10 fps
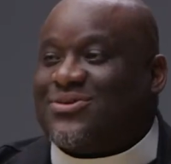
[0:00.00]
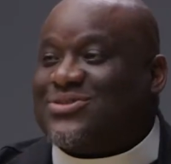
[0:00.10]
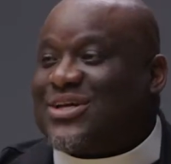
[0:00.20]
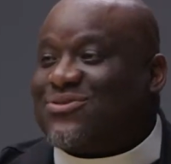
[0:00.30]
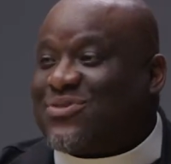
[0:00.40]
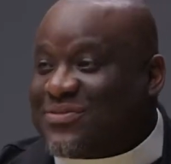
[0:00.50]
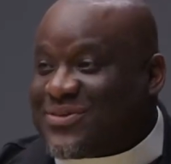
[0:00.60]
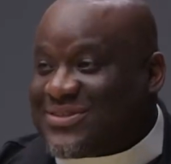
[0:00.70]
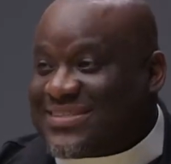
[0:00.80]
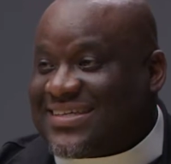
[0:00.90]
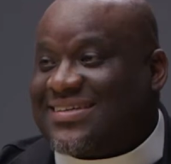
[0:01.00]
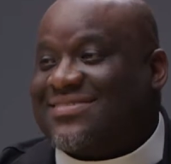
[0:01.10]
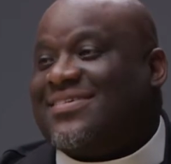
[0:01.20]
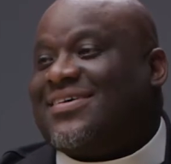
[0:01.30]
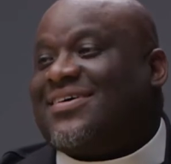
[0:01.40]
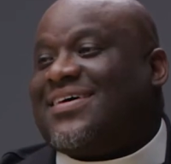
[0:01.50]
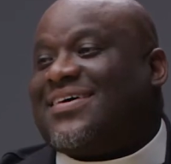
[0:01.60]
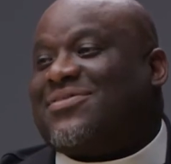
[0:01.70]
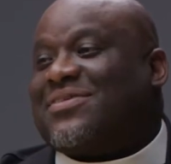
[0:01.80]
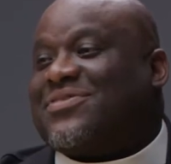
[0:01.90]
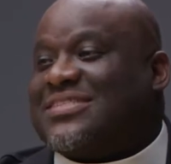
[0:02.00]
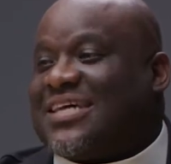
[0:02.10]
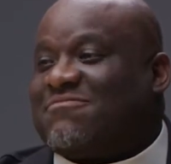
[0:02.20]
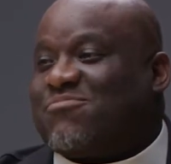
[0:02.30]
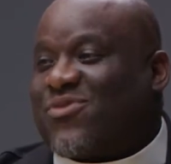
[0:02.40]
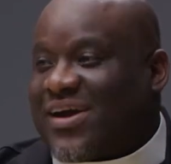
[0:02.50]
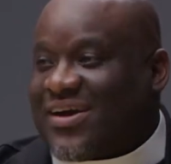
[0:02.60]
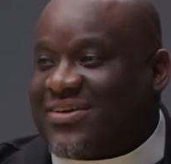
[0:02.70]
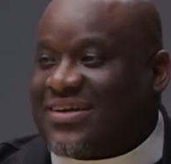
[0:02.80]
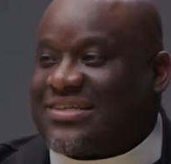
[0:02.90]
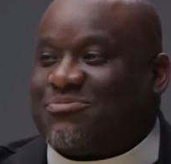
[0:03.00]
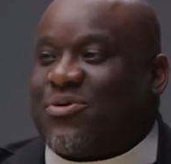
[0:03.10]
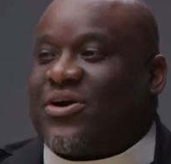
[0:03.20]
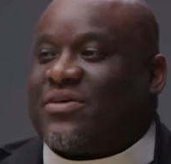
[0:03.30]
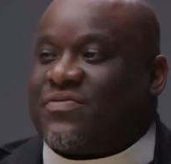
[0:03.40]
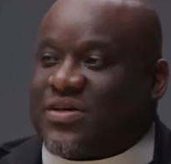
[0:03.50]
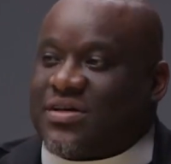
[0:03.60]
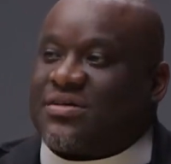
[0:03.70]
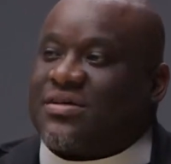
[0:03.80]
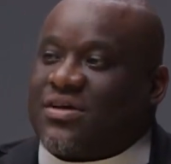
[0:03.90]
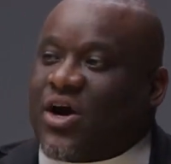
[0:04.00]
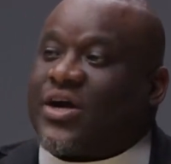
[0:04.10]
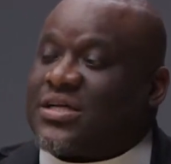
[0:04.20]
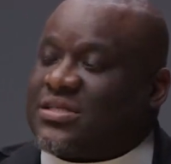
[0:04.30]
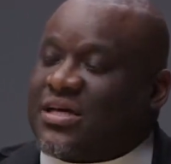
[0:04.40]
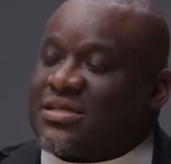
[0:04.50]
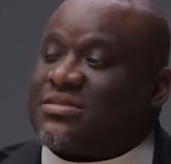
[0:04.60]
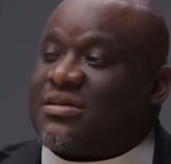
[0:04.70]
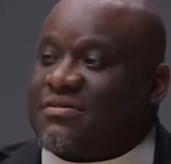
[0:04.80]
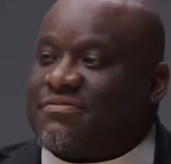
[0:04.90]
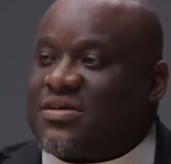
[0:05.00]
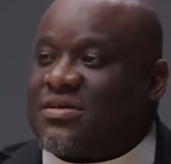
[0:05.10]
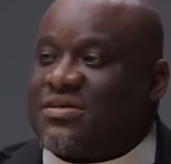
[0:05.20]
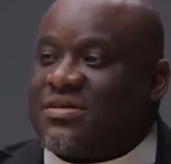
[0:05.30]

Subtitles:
Eugene Rivers and Reverend Jeff Brown as a part of the architects of the